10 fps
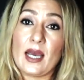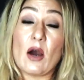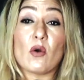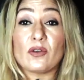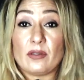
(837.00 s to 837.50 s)

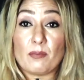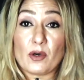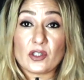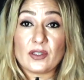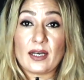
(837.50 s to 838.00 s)
or the
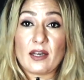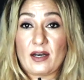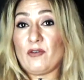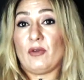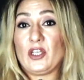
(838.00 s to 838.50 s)
person that they're
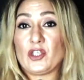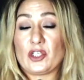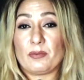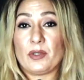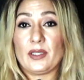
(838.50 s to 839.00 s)
in a
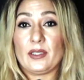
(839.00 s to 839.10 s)
relationship with.